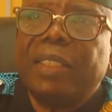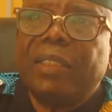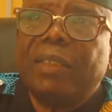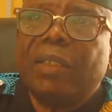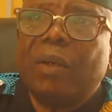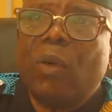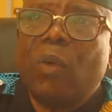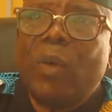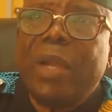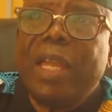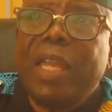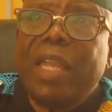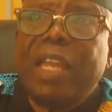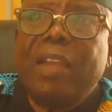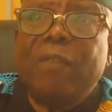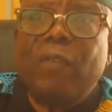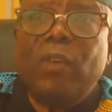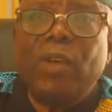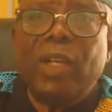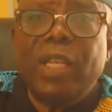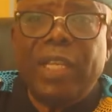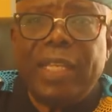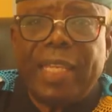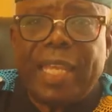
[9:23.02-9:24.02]
we
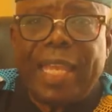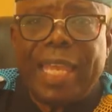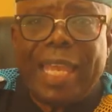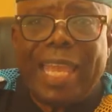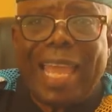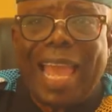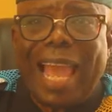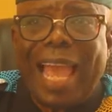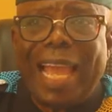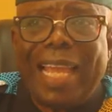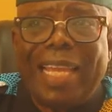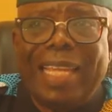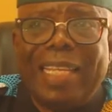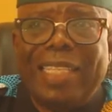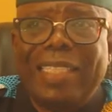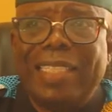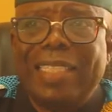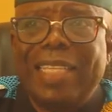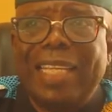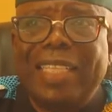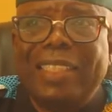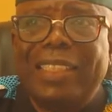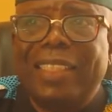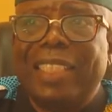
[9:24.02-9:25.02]
even here in
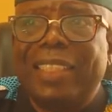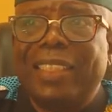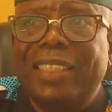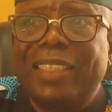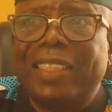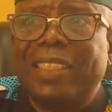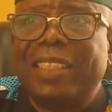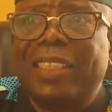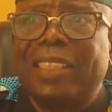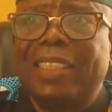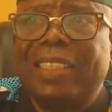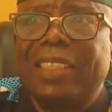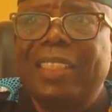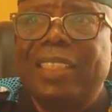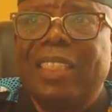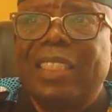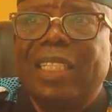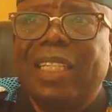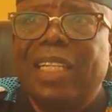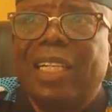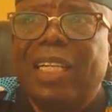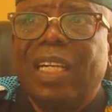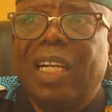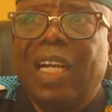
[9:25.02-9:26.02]
the agency,
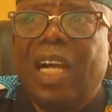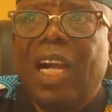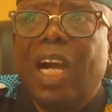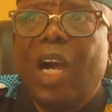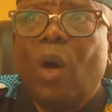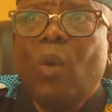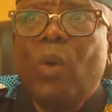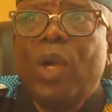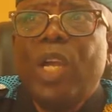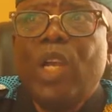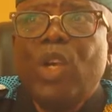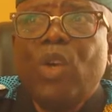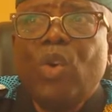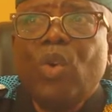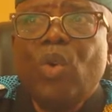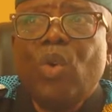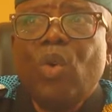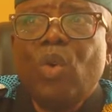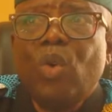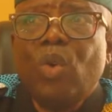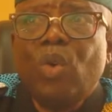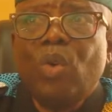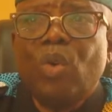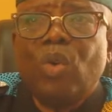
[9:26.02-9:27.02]
we
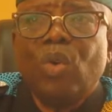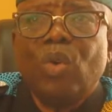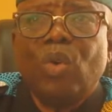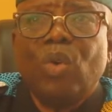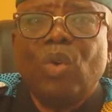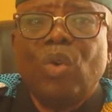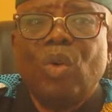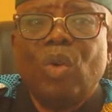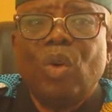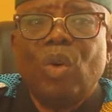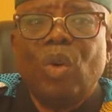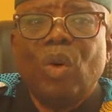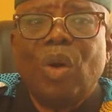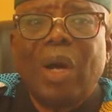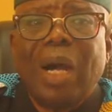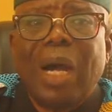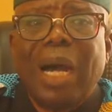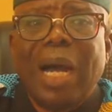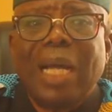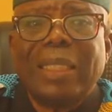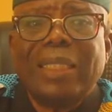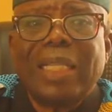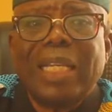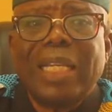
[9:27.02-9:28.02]
do
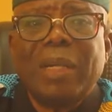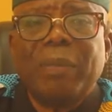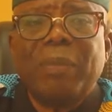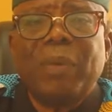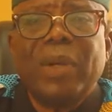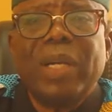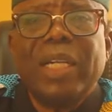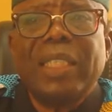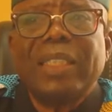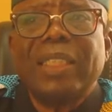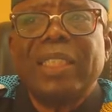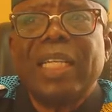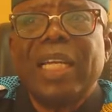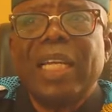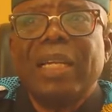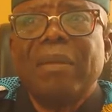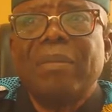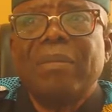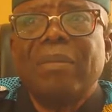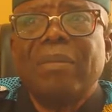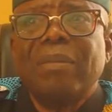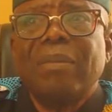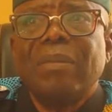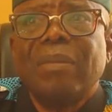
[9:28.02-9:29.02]
at any point in
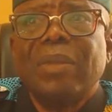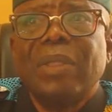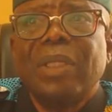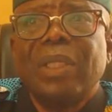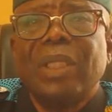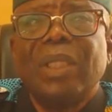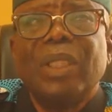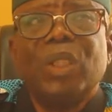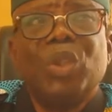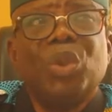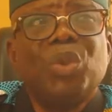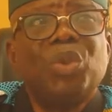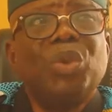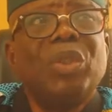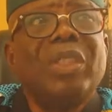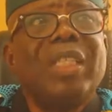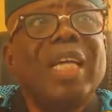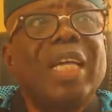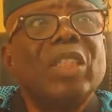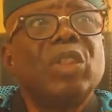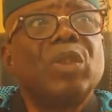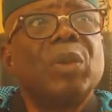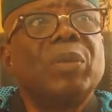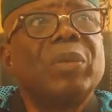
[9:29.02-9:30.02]
time
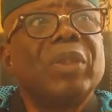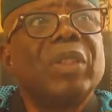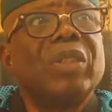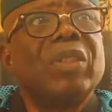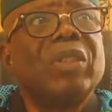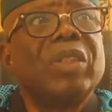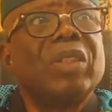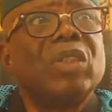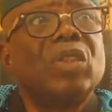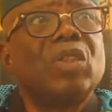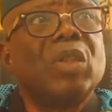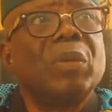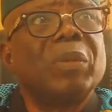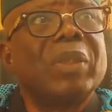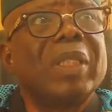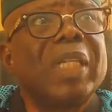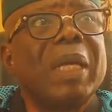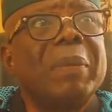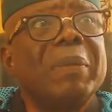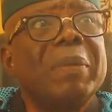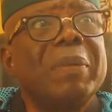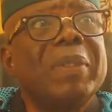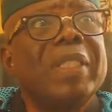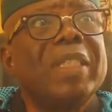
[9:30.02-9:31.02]
2-year
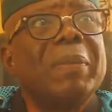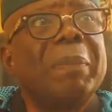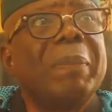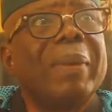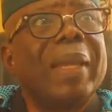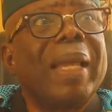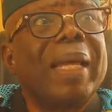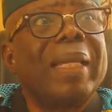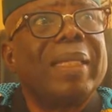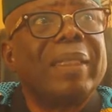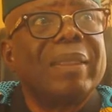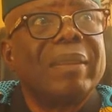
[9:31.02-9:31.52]
sustainability plan.